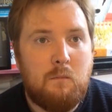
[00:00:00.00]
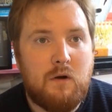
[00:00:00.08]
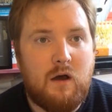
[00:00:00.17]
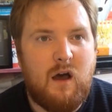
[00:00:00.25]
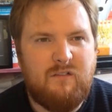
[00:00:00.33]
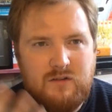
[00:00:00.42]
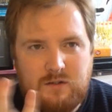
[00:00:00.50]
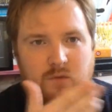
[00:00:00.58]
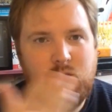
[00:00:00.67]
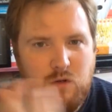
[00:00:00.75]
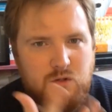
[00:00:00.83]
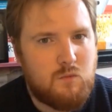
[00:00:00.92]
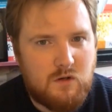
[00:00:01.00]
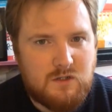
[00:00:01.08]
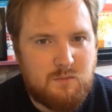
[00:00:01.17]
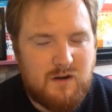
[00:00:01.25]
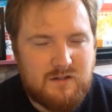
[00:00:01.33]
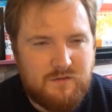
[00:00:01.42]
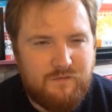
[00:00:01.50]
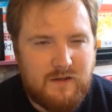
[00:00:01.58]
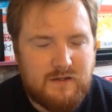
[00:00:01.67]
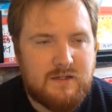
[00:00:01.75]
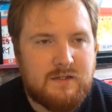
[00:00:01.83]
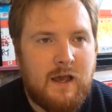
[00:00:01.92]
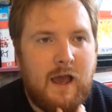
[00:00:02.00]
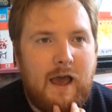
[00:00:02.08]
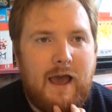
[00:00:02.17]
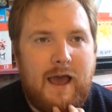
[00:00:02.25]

but obviously with much more expressive faces.